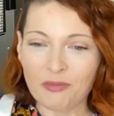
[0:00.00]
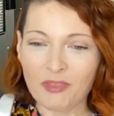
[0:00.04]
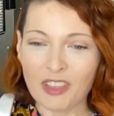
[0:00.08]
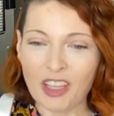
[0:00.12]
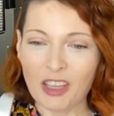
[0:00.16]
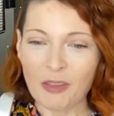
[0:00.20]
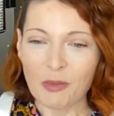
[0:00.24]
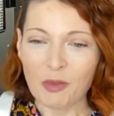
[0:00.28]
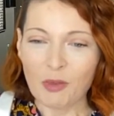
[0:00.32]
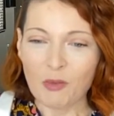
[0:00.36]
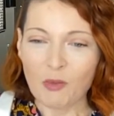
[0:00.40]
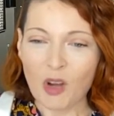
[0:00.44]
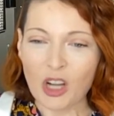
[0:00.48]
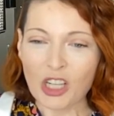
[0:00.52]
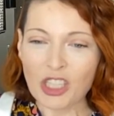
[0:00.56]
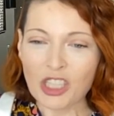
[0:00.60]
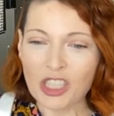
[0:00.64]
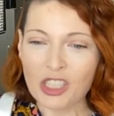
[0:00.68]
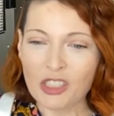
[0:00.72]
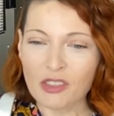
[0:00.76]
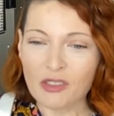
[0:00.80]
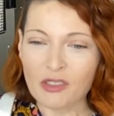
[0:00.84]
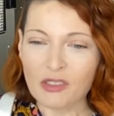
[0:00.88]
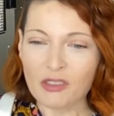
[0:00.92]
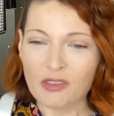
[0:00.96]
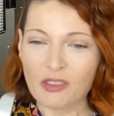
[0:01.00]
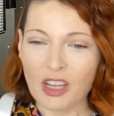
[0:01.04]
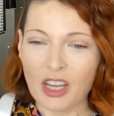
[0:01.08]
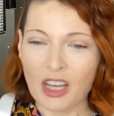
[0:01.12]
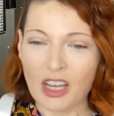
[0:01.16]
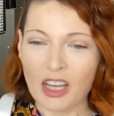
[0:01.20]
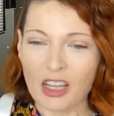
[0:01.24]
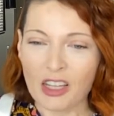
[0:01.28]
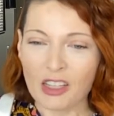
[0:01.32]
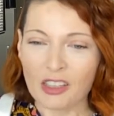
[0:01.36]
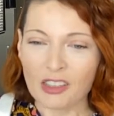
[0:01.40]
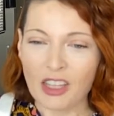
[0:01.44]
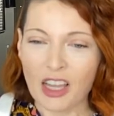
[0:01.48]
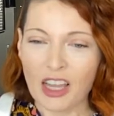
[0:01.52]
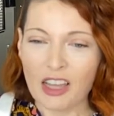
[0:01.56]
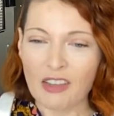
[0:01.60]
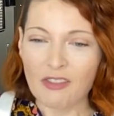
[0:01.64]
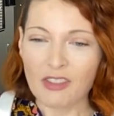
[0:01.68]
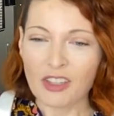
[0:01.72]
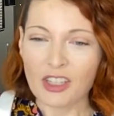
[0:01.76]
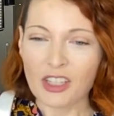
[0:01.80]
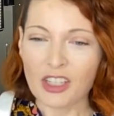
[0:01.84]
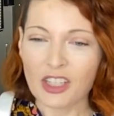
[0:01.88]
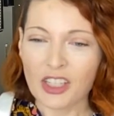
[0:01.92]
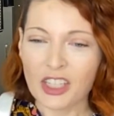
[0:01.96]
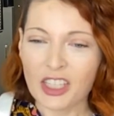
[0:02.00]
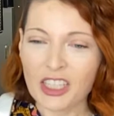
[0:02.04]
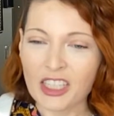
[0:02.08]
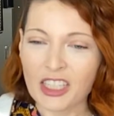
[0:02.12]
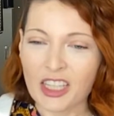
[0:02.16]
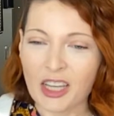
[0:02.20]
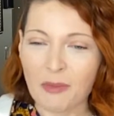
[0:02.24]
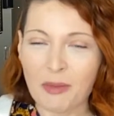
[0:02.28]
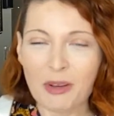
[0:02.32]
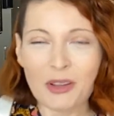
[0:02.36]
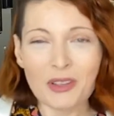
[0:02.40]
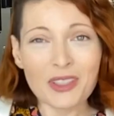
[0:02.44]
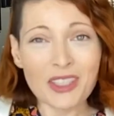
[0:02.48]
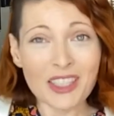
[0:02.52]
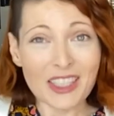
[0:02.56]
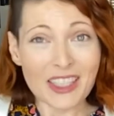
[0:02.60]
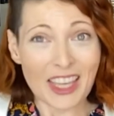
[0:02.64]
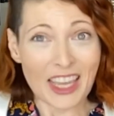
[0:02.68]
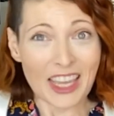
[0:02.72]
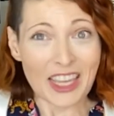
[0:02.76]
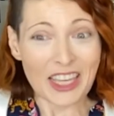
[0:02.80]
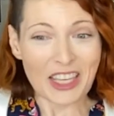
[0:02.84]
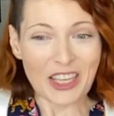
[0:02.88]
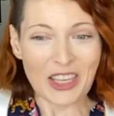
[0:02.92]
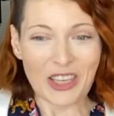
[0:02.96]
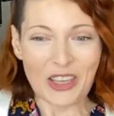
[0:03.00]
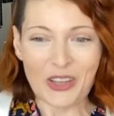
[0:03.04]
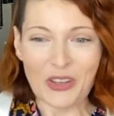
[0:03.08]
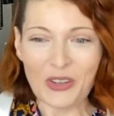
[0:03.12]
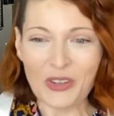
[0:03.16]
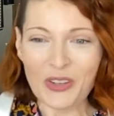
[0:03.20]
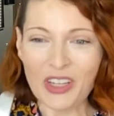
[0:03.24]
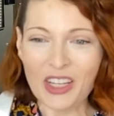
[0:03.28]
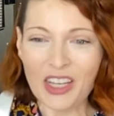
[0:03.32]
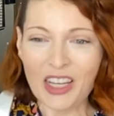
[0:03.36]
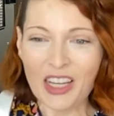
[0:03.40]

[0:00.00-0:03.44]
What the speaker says: I've been watching you live via cooking demos. Thank you.